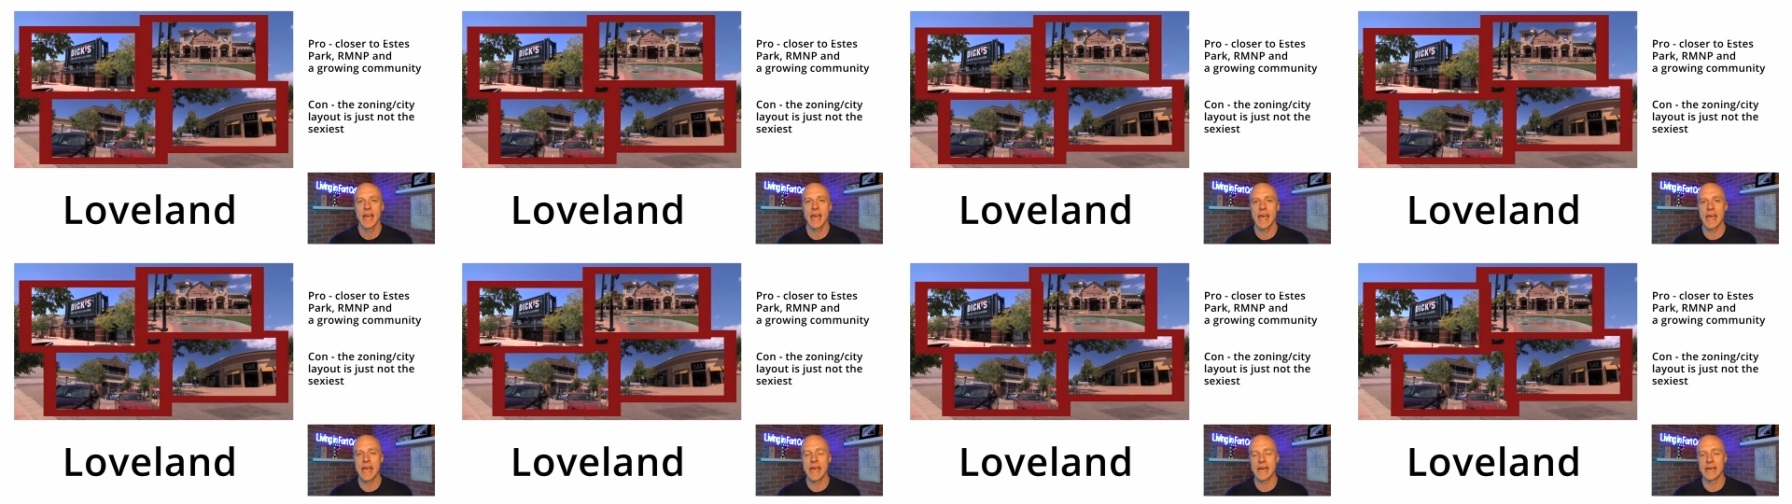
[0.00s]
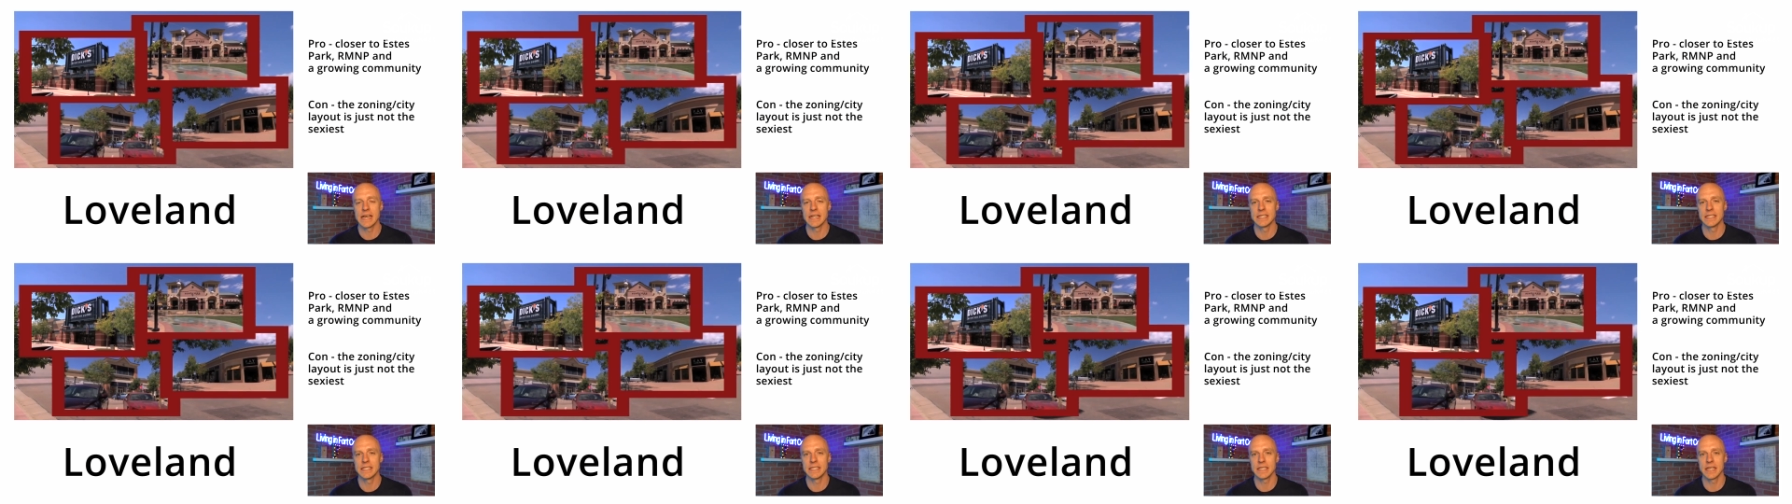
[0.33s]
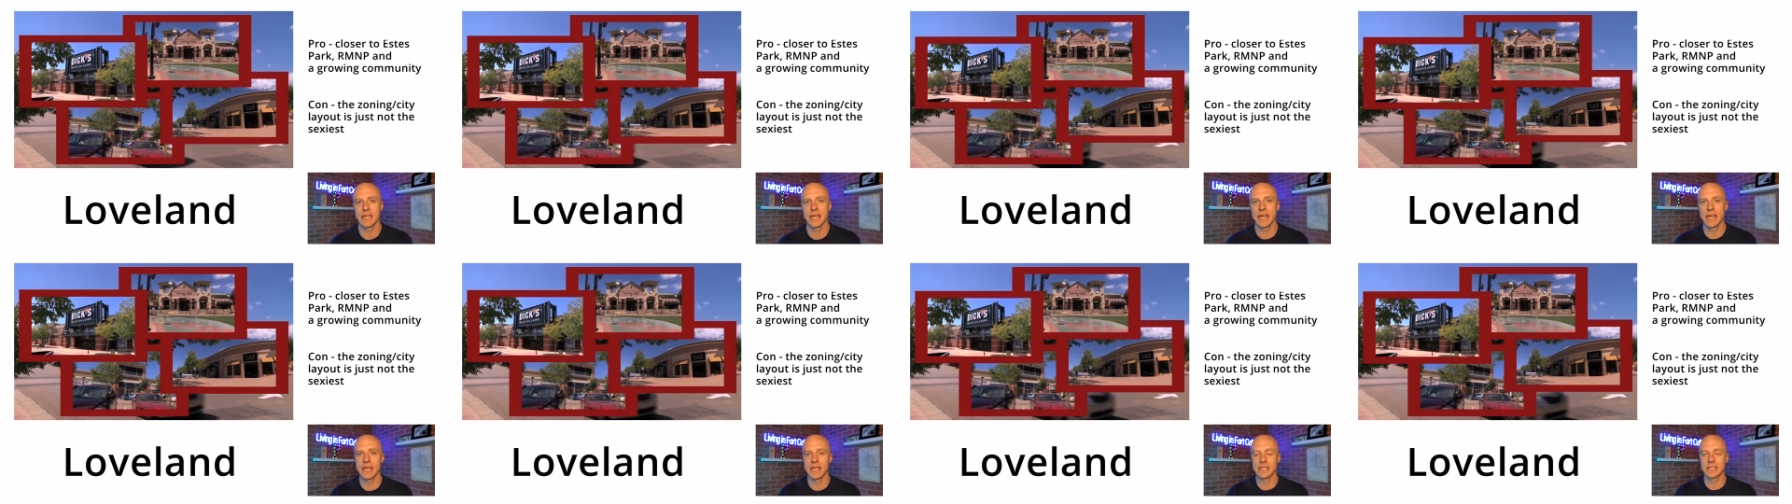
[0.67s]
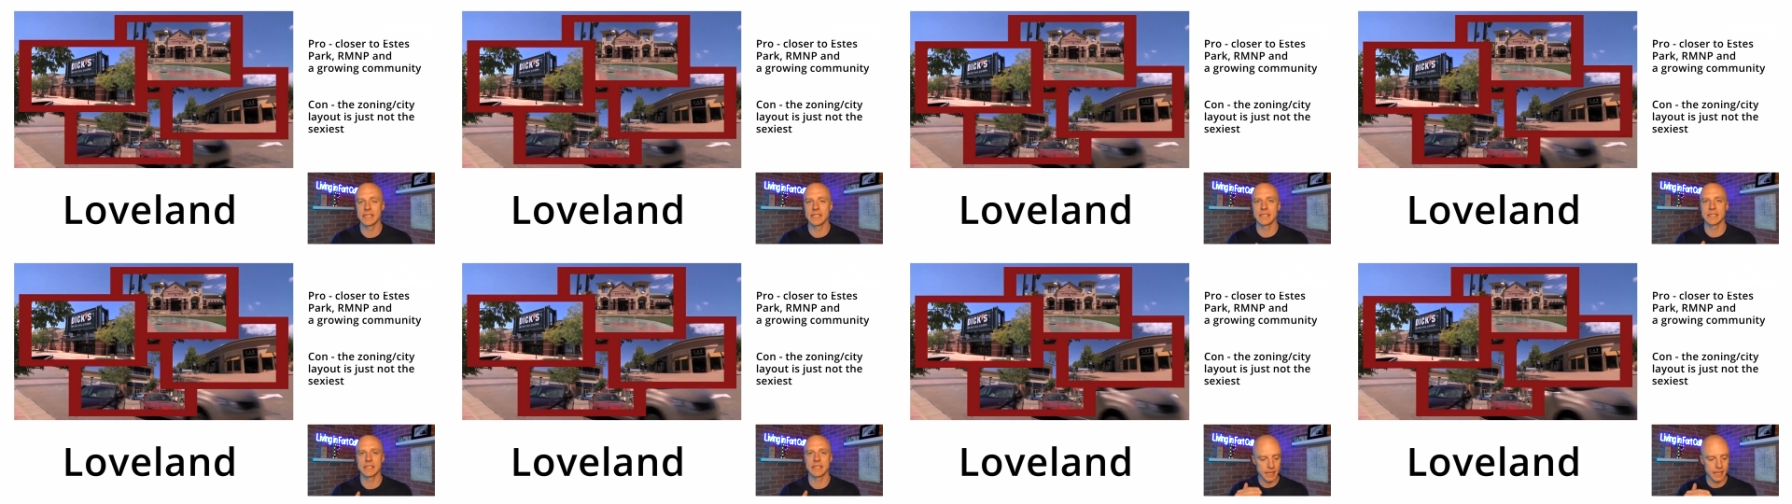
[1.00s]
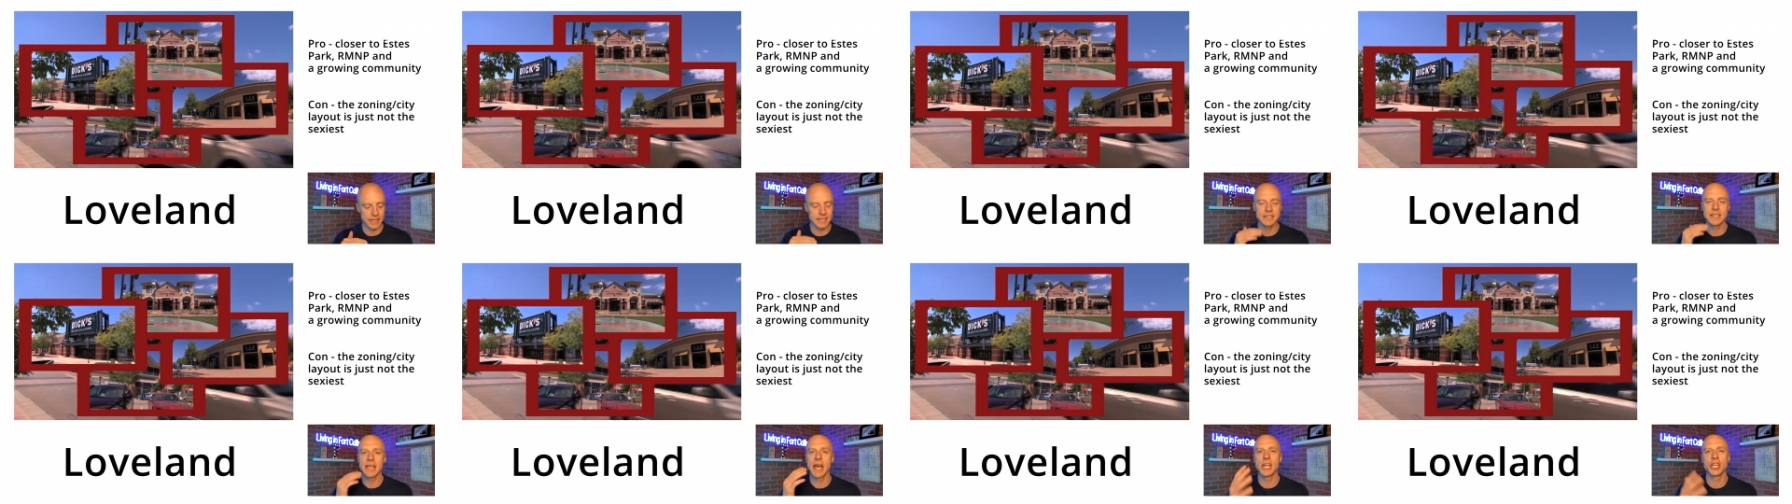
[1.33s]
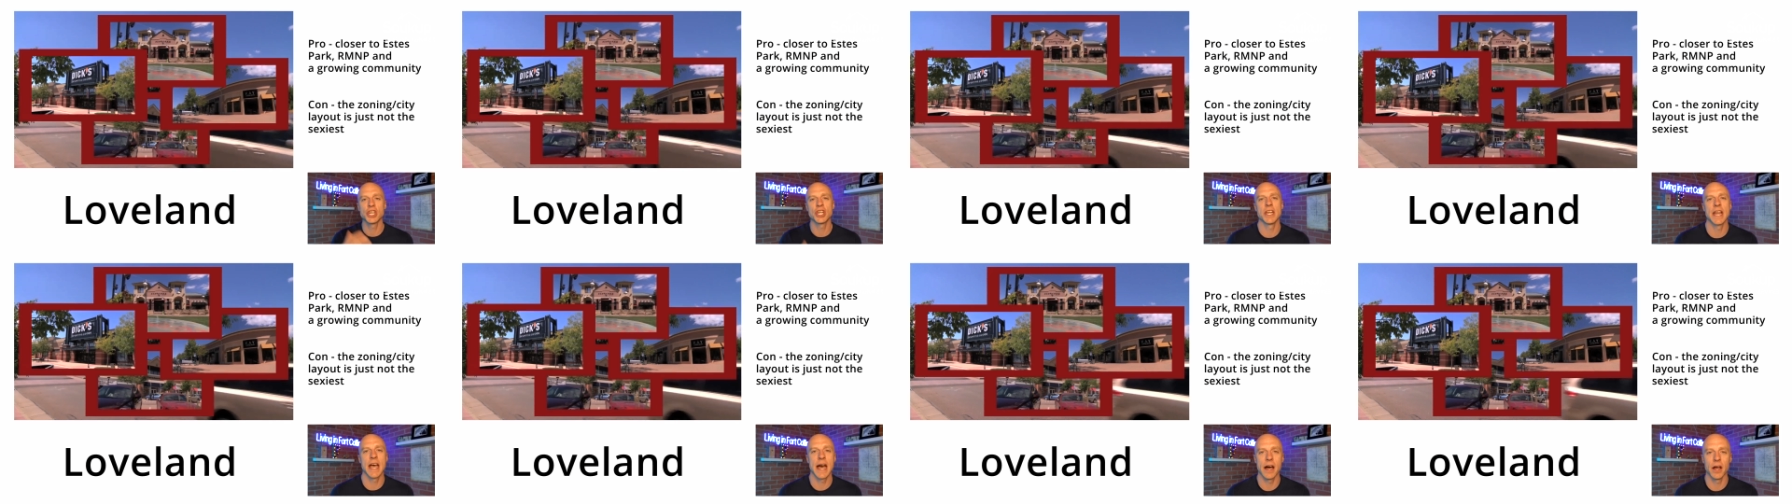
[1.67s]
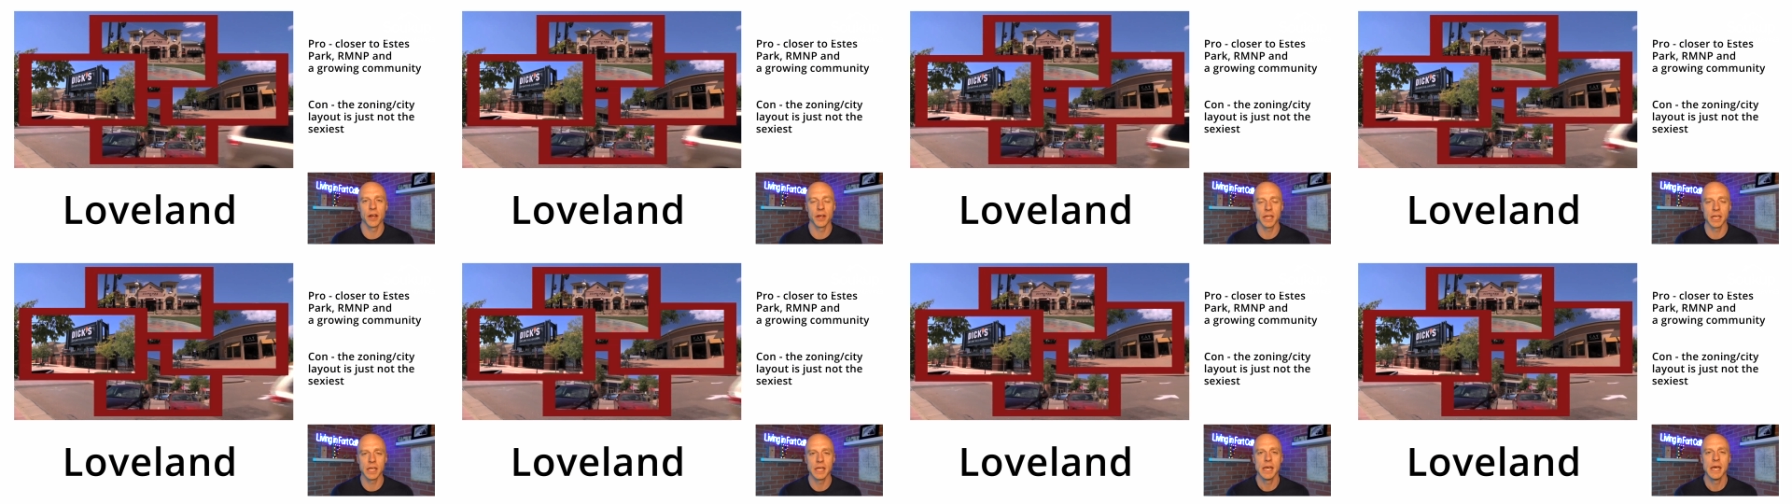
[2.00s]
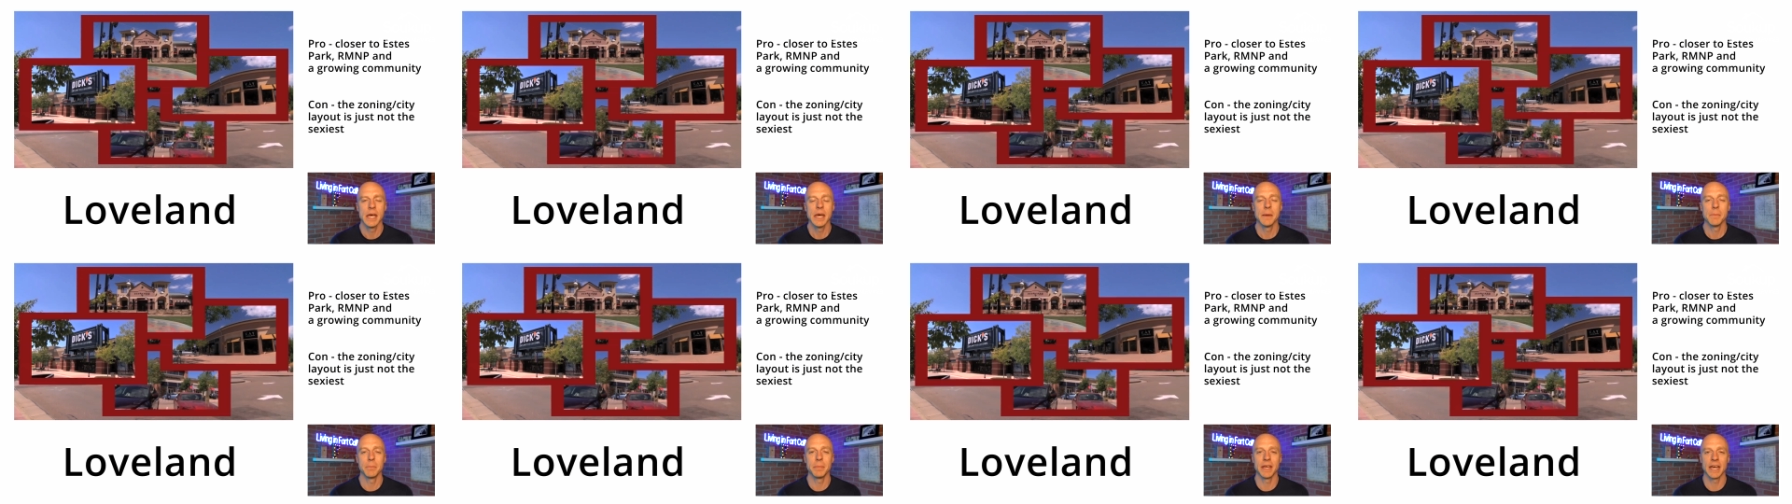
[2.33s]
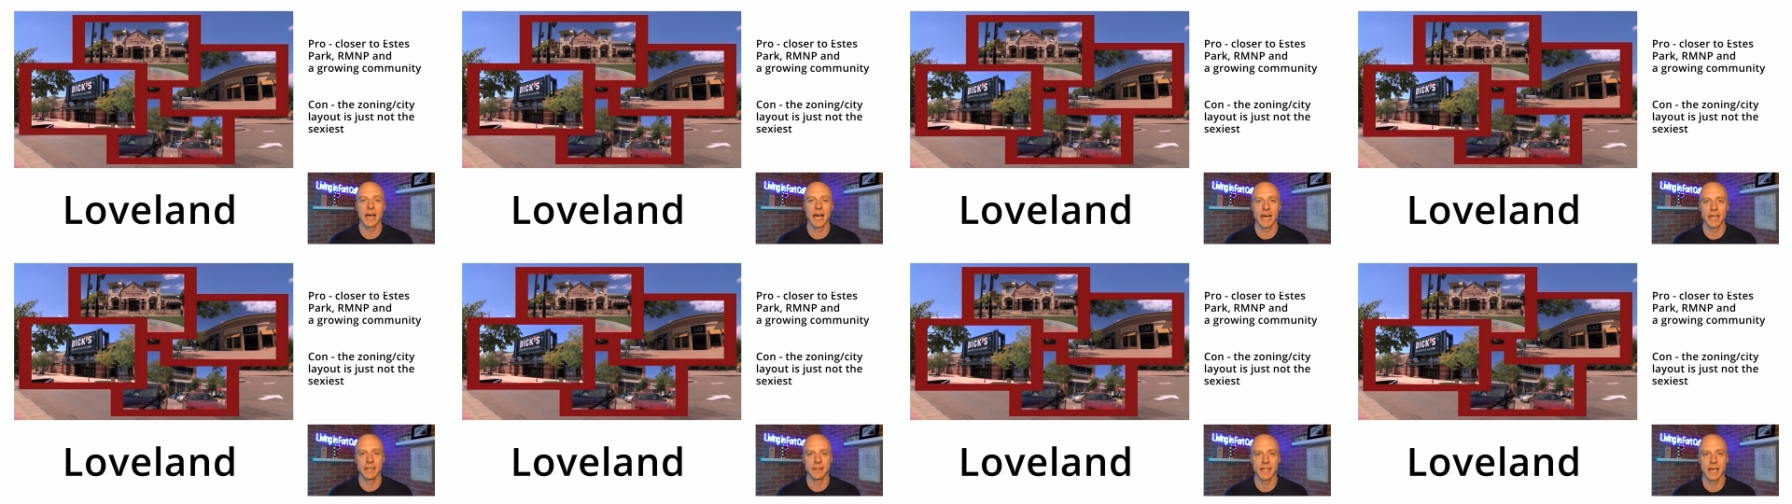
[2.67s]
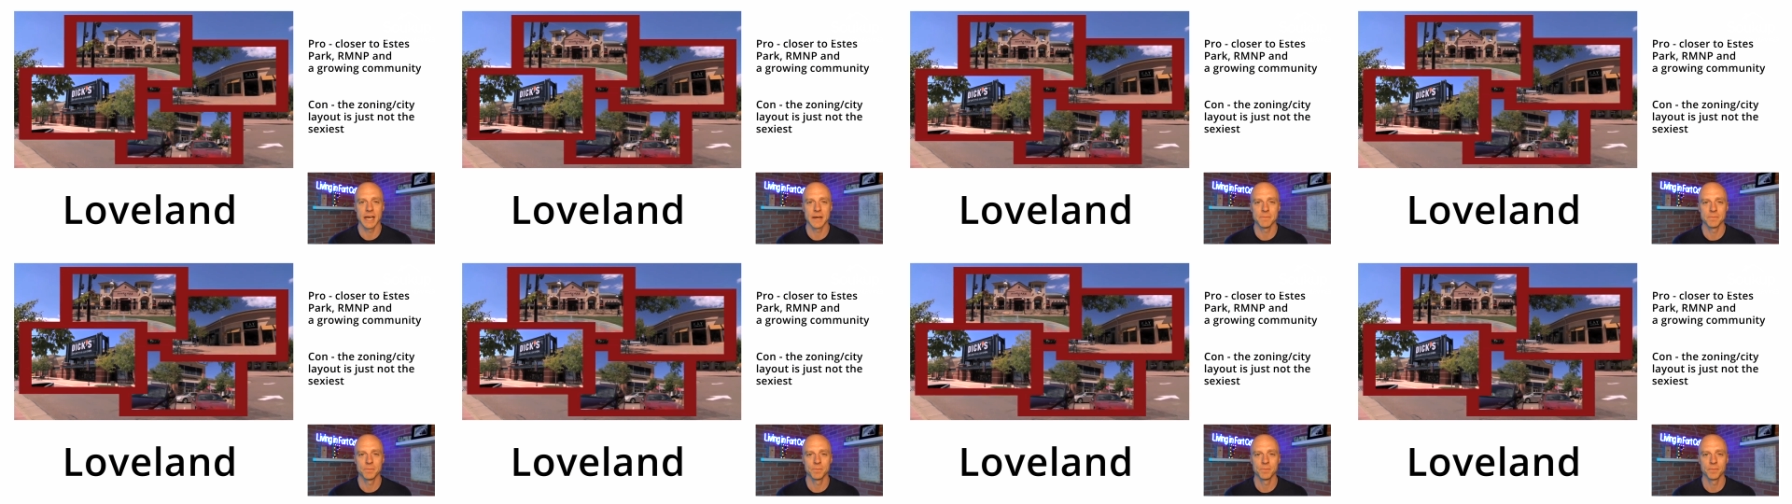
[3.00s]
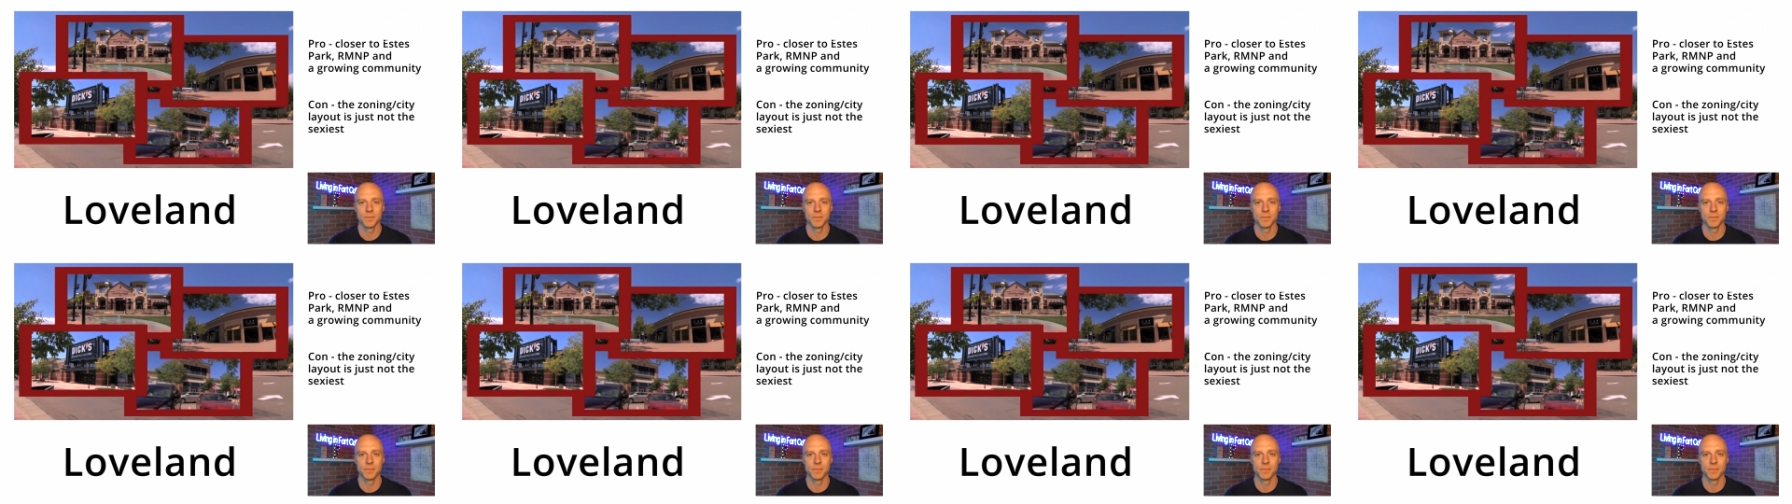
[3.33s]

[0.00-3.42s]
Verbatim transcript: and its intentionality behind that.